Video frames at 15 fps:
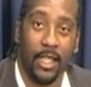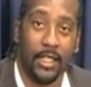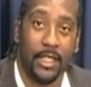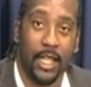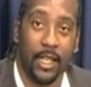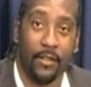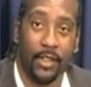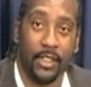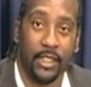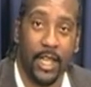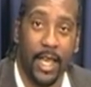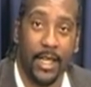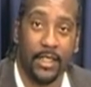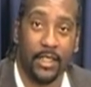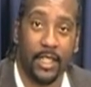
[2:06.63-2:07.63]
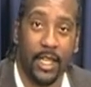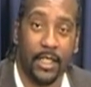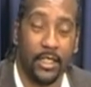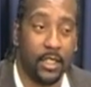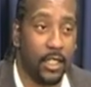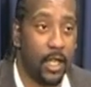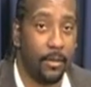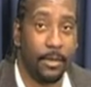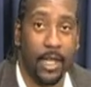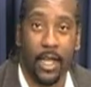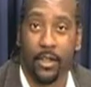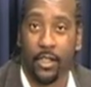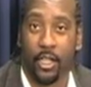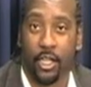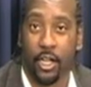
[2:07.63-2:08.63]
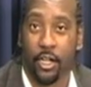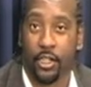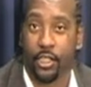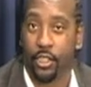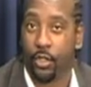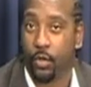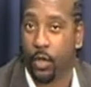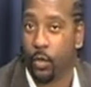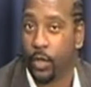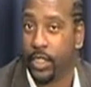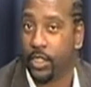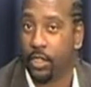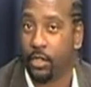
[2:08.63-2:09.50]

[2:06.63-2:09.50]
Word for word: Television Access and come down and learn and do what we do,